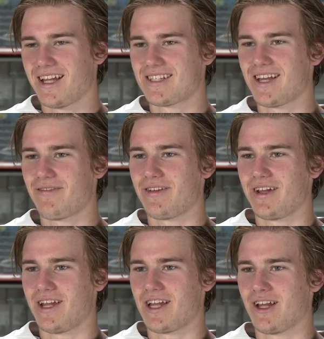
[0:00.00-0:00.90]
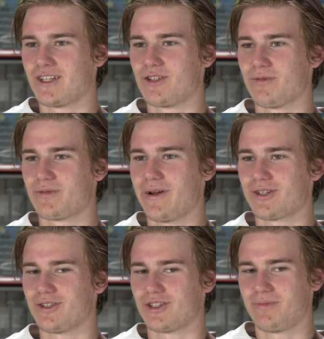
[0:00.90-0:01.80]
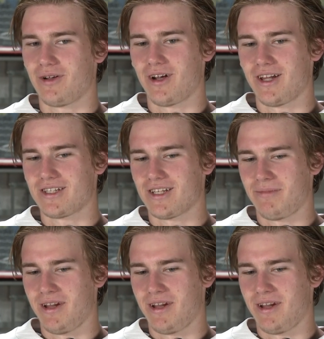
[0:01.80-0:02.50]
It's definitely a, a super special experience.